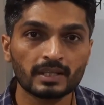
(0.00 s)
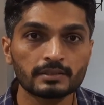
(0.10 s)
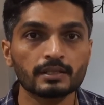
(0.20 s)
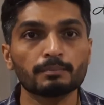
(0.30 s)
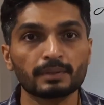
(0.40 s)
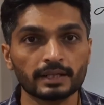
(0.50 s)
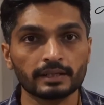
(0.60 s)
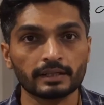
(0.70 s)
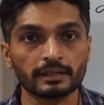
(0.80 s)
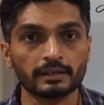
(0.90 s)

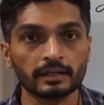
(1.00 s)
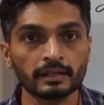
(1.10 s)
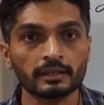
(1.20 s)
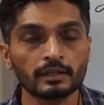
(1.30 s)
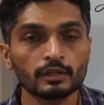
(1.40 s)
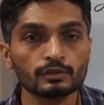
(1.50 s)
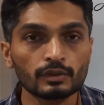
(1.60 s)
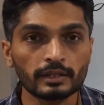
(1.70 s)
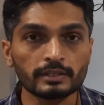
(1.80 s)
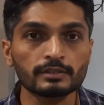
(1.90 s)
separated. Getting? So
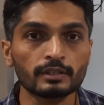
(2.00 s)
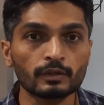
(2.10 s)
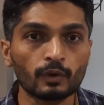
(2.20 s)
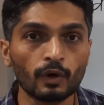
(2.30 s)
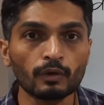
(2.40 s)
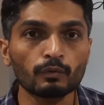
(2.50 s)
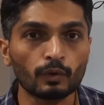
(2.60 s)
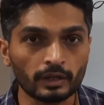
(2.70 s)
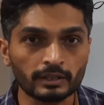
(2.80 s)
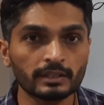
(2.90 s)
let us recall
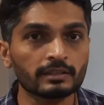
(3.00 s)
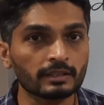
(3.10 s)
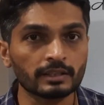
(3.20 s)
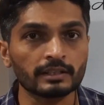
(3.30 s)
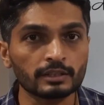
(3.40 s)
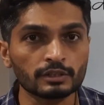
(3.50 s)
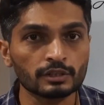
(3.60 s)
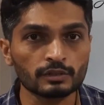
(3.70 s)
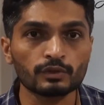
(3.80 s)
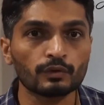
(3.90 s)
what are the three
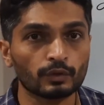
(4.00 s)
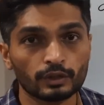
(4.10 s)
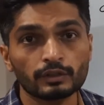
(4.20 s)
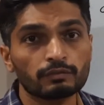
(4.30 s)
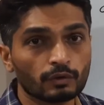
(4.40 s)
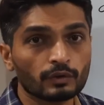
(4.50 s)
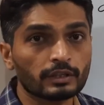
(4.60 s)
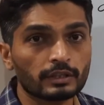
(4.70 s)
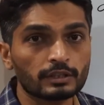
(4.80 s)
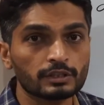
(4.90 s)
conditions or what are the four
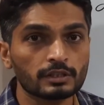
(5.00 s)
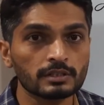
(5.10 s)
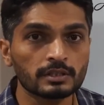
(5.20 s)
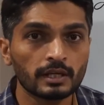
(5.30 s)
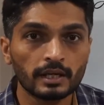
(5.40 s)
conditions.